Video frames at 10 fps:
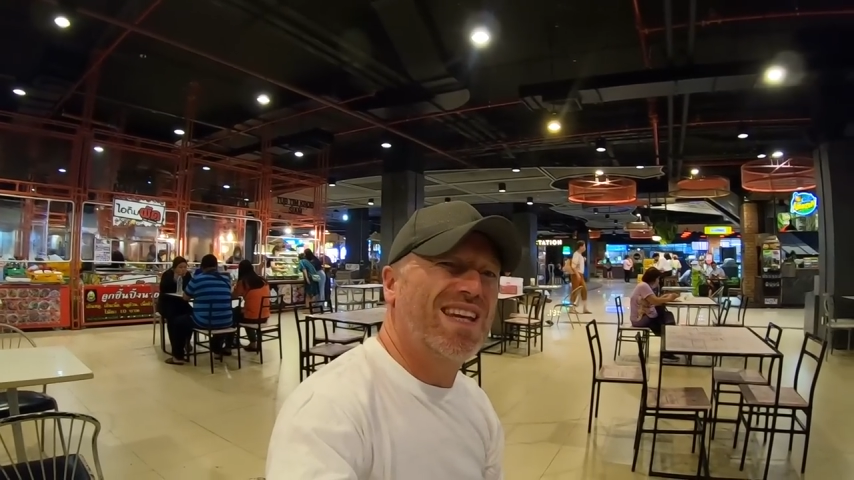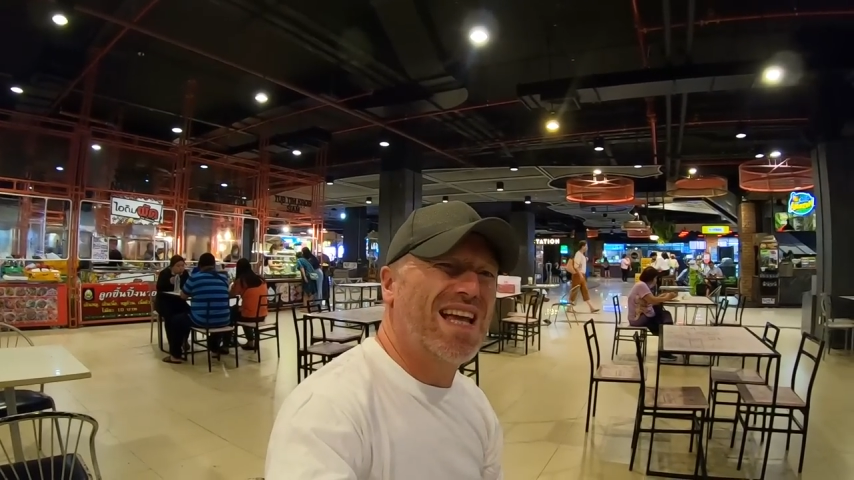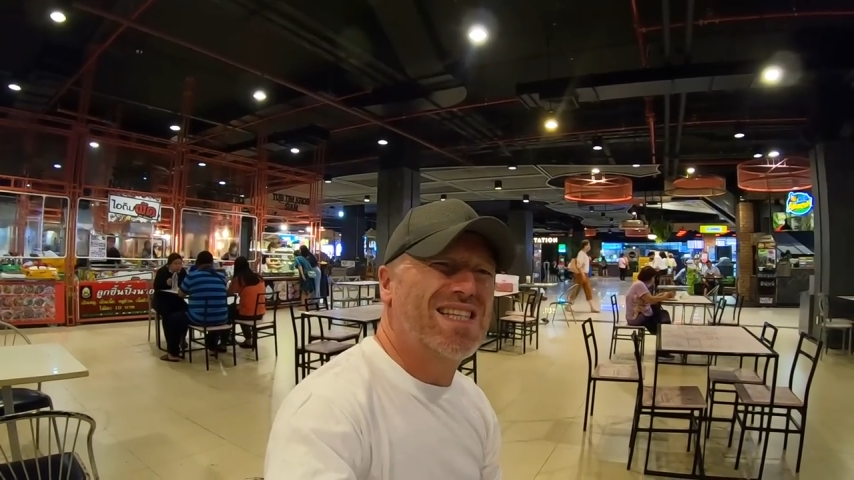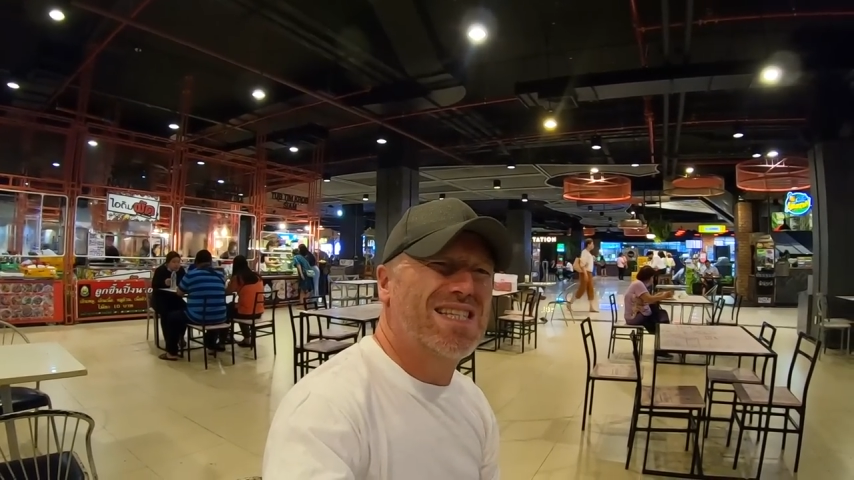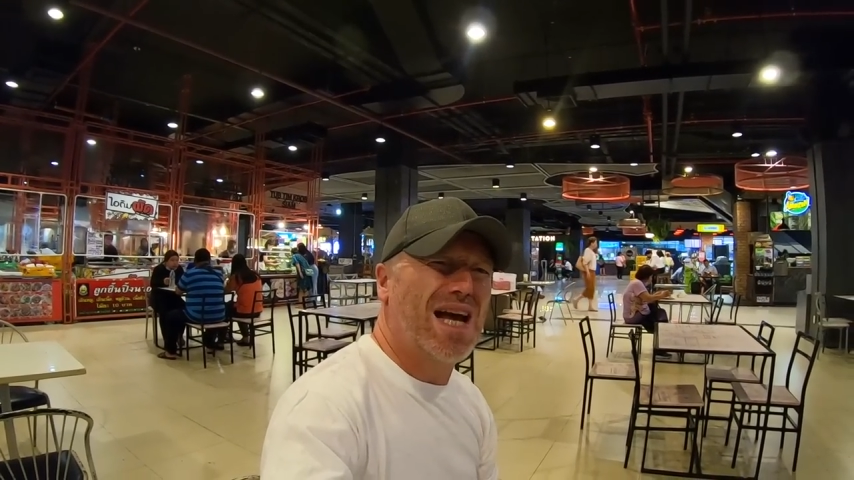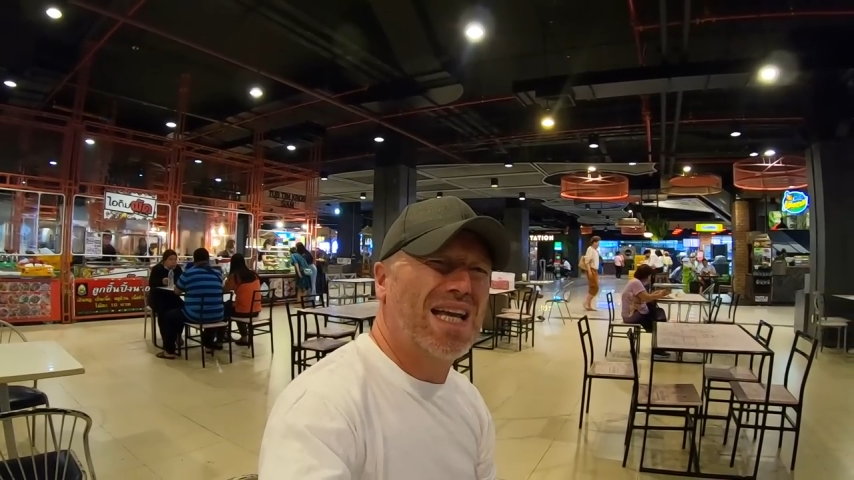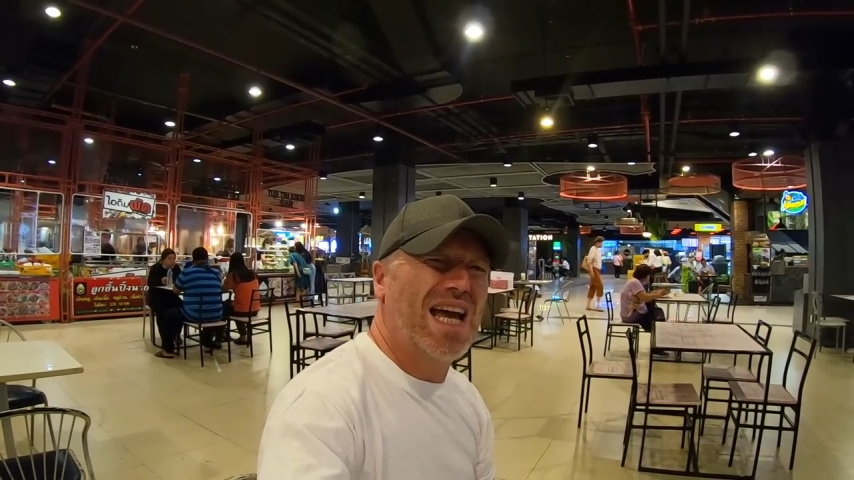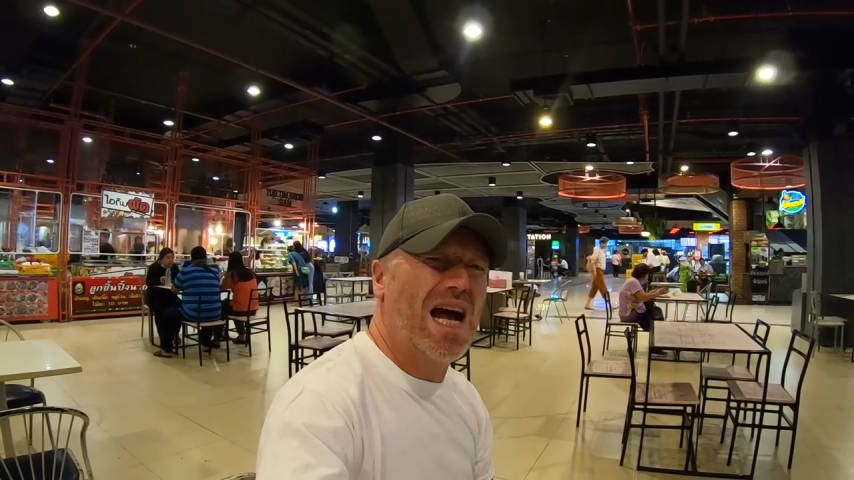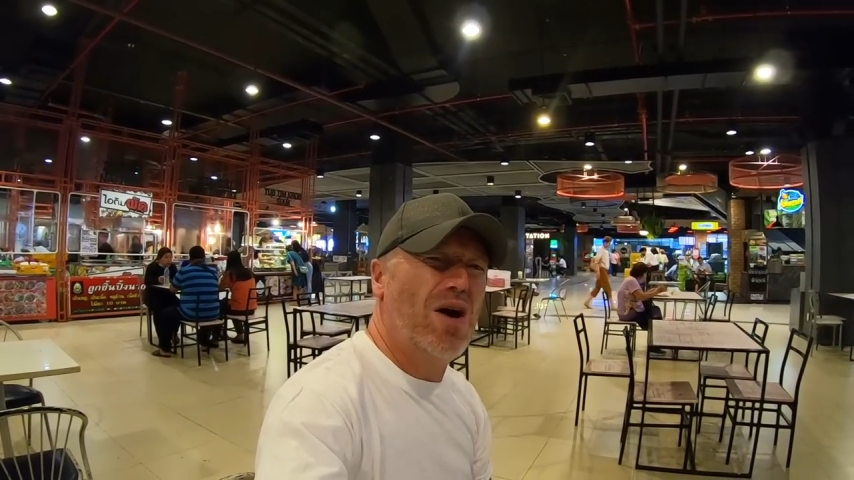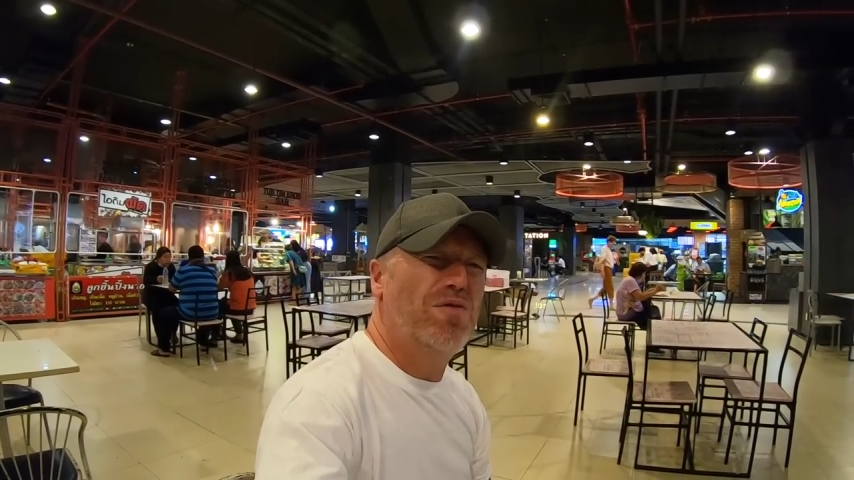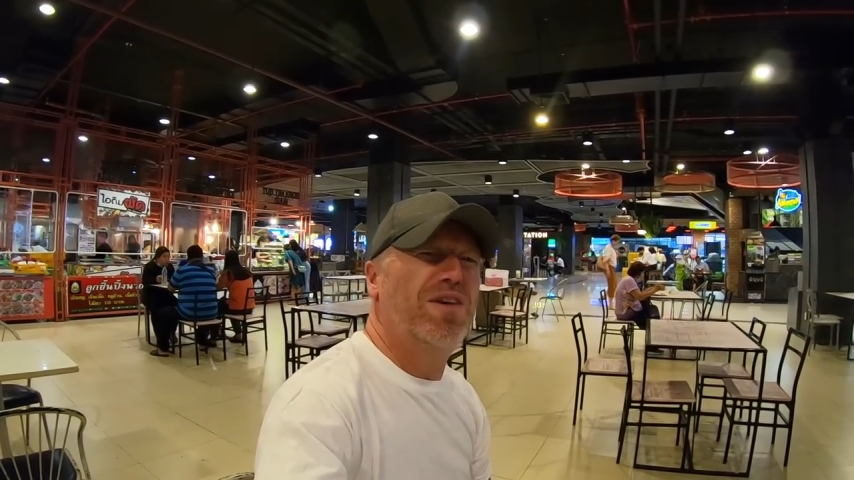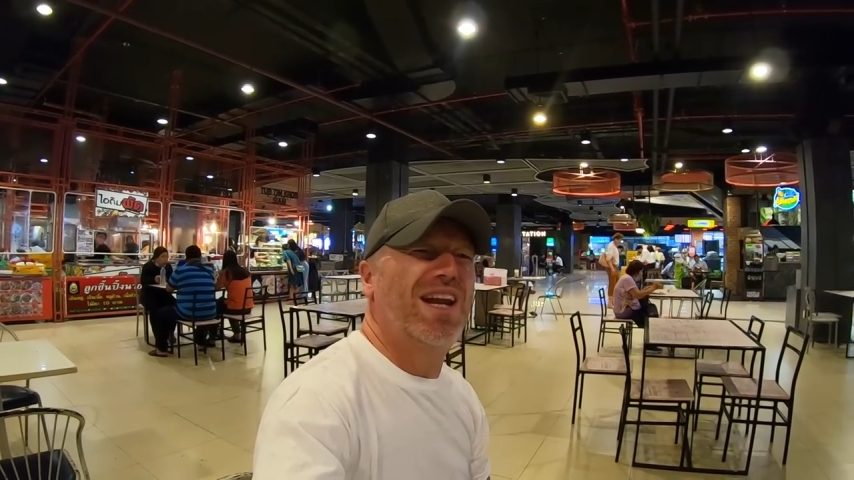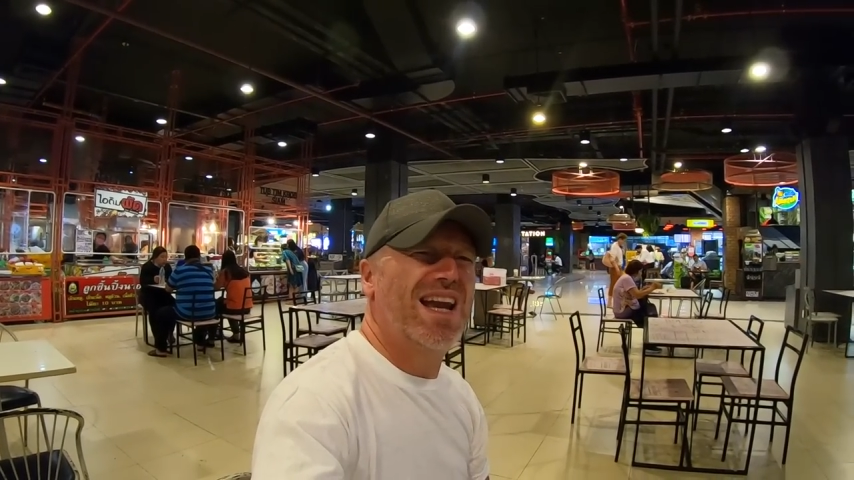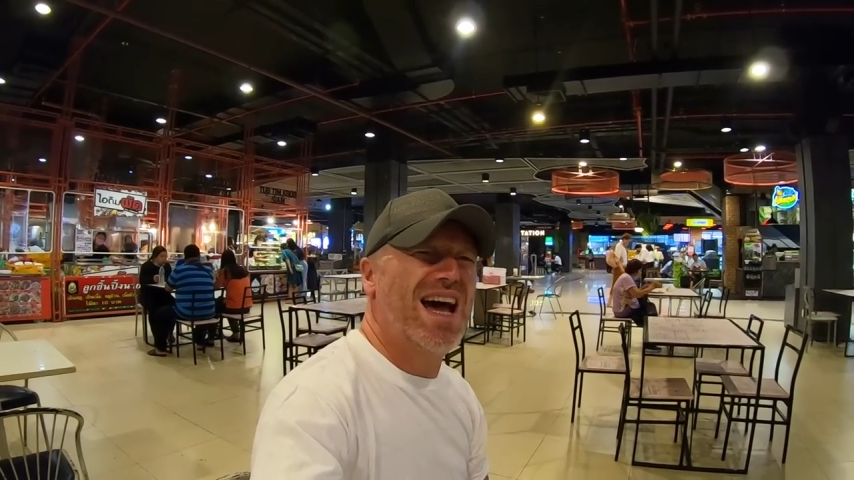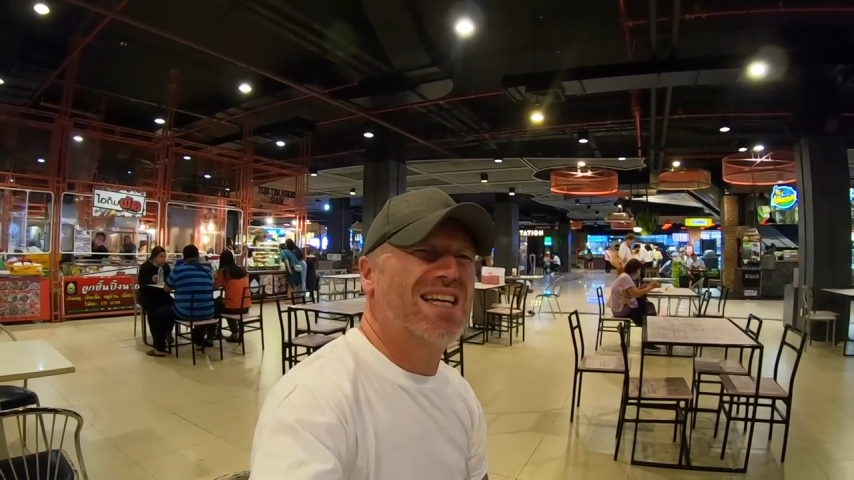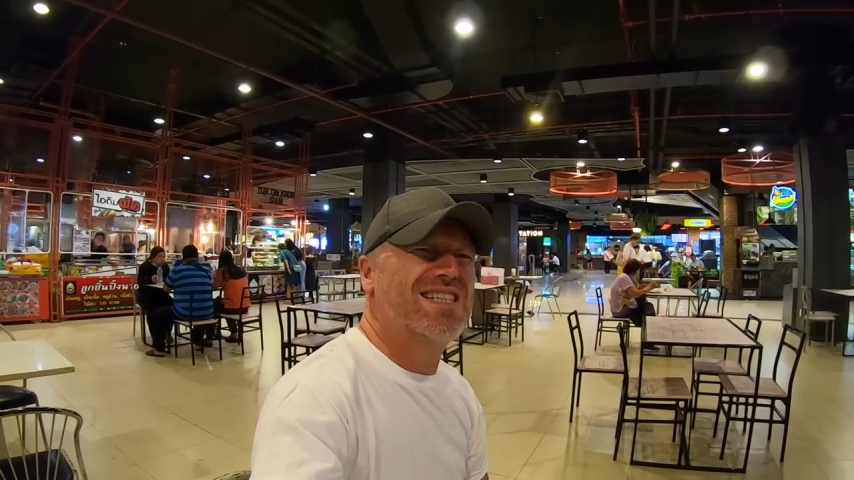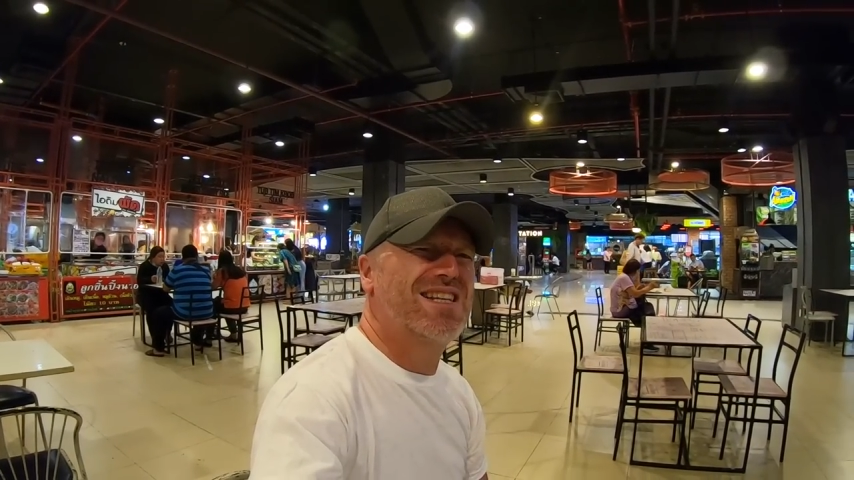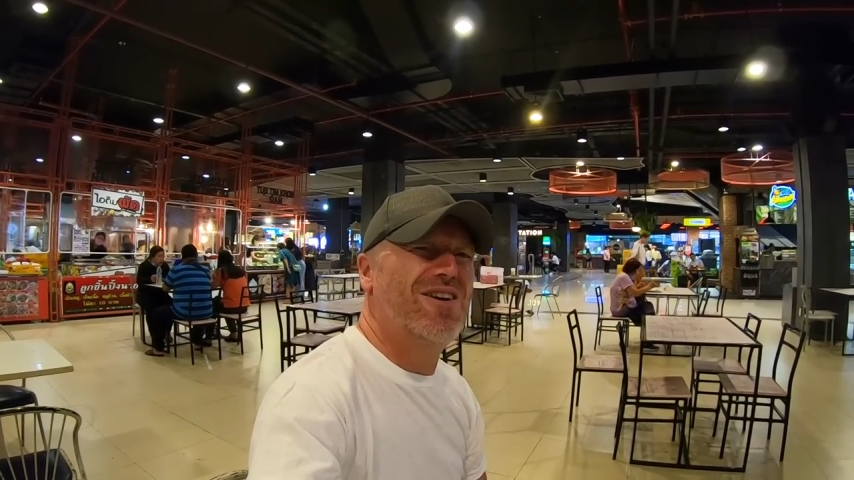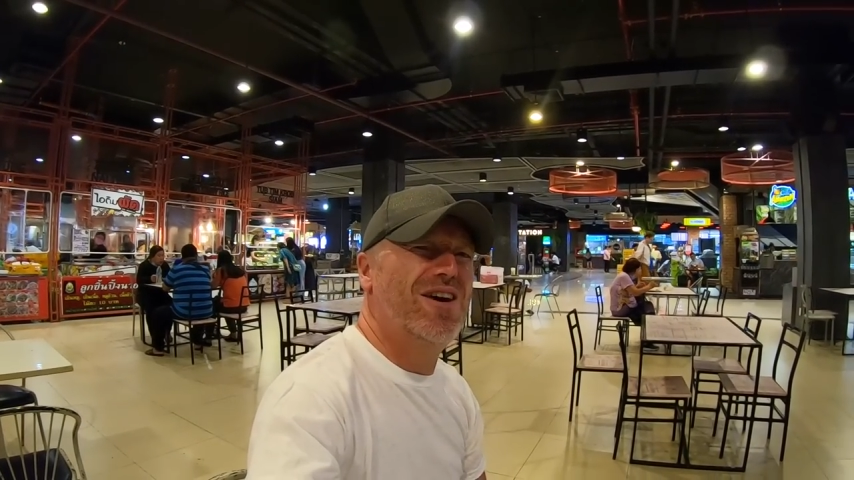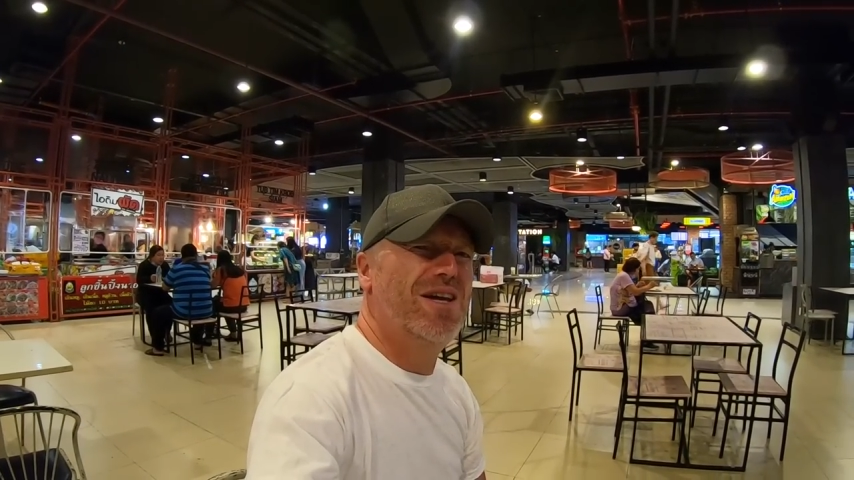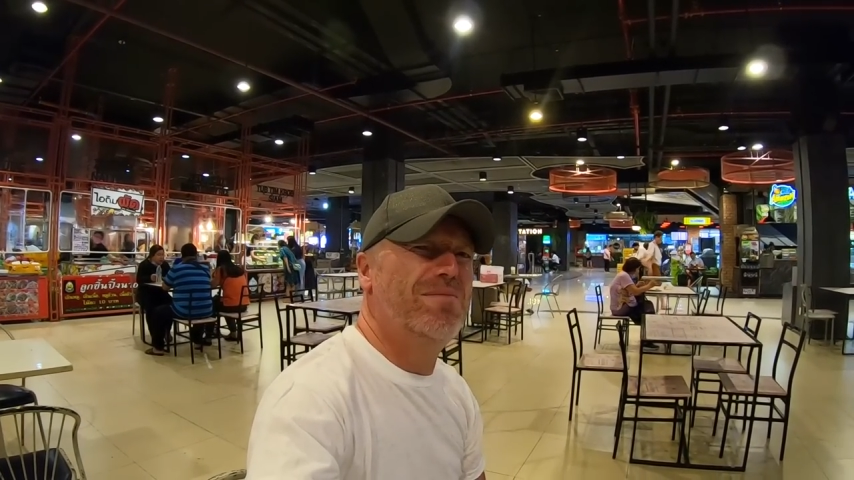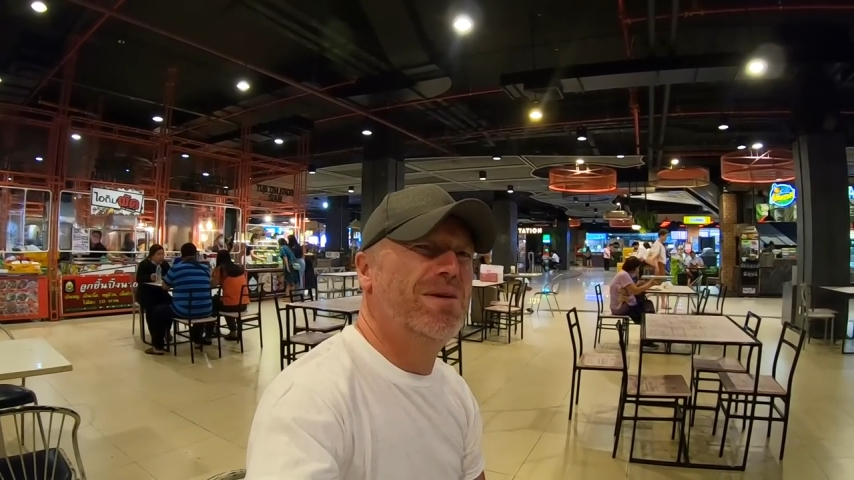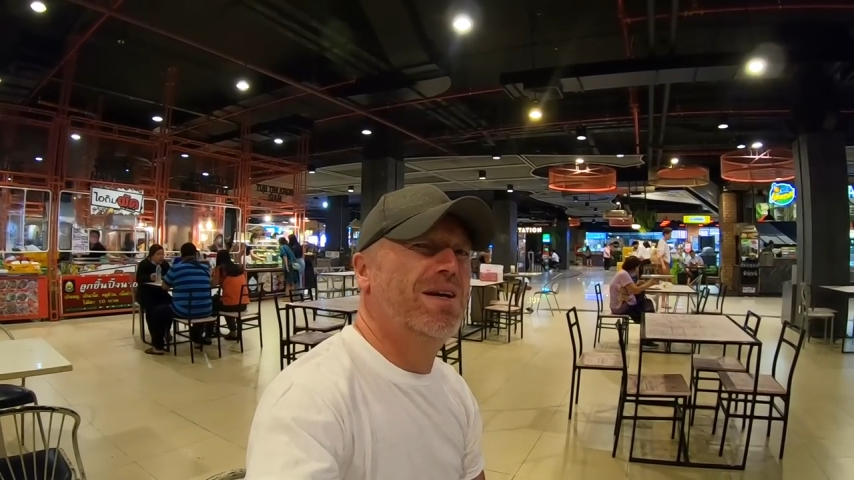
in Kad Suan Kaew for the last time.